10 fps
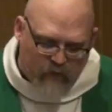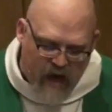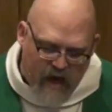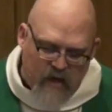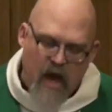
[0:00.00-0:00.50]
of
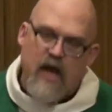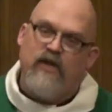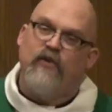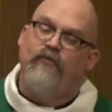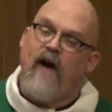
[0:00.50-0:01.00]

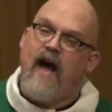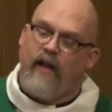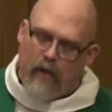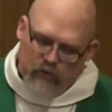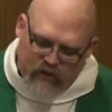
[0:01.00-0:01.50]
God to
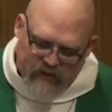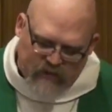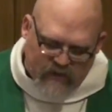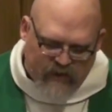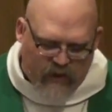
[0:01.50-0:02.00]
follow
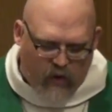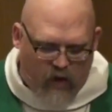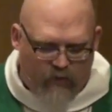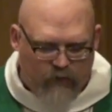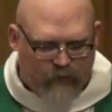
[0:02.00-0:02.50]
just as he
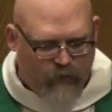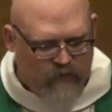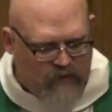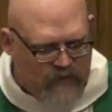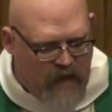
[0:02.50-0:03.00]
called those
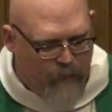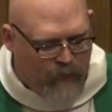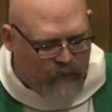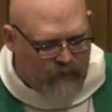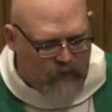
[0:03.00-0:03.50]
first
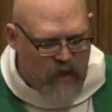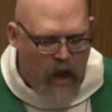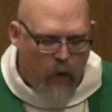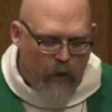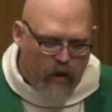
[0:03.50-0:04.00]
disciples.
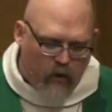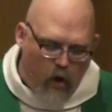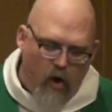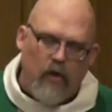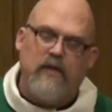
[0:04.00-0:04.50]
We are
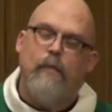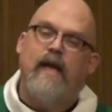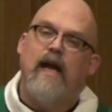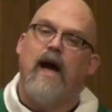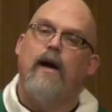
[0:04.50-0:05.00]
called to
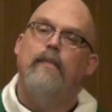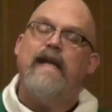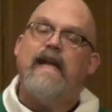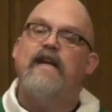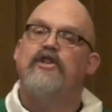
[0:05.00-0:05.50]

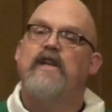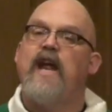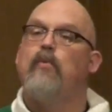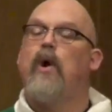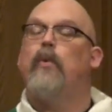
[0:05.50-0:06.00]
become each
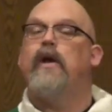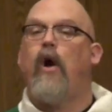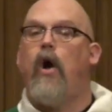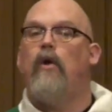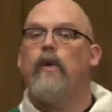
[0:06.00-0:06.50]
day what we
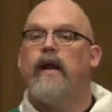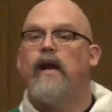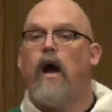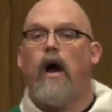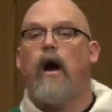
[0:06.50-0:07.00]

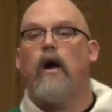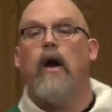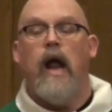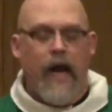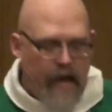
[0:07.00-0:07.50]
already
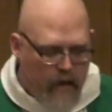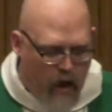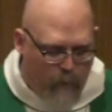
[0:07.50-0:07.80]
are in